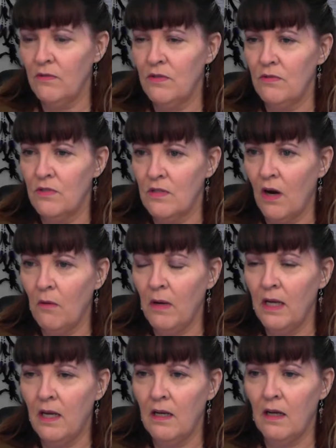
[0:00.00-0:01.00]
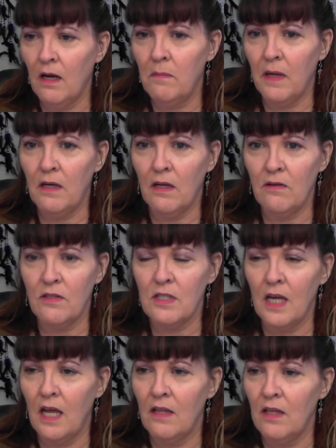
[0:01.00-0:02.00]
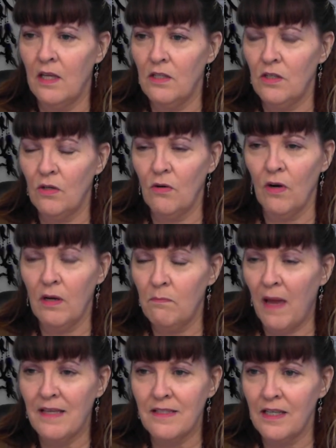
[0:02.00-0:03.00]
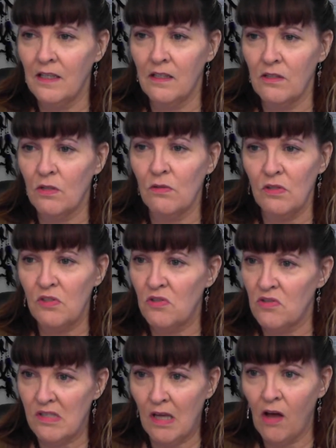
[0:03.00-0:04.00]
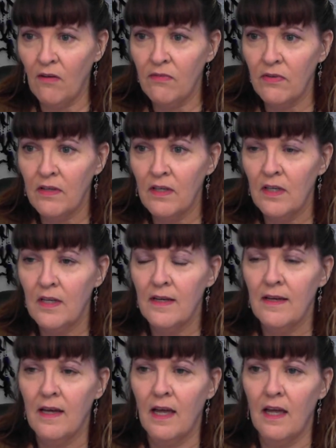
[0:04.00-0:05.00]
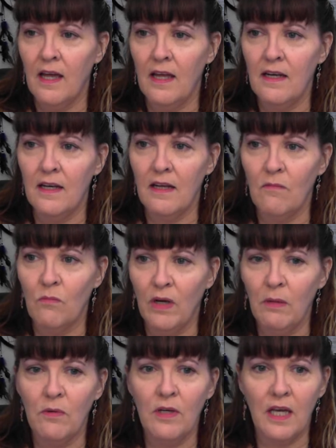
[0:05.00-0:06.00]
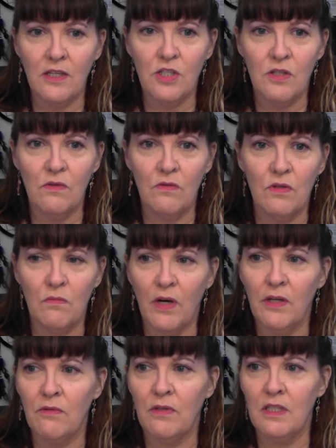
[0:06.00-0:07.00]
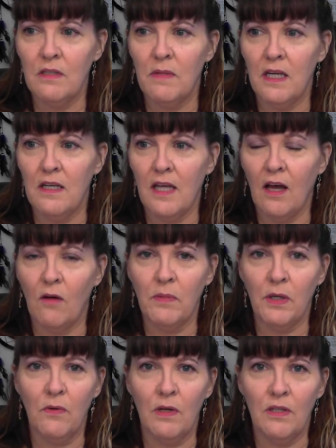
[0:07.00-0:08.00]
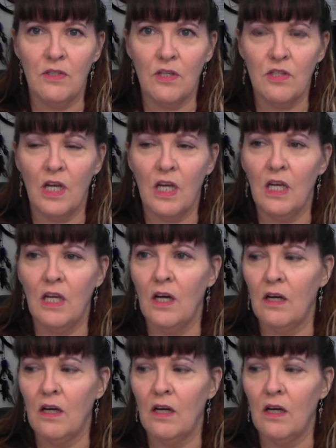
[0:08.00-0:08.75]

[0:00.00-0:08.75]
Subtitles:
to start waking up and understand that your best healing tool is yourself. And we will get you to where you need to be to help you in such a,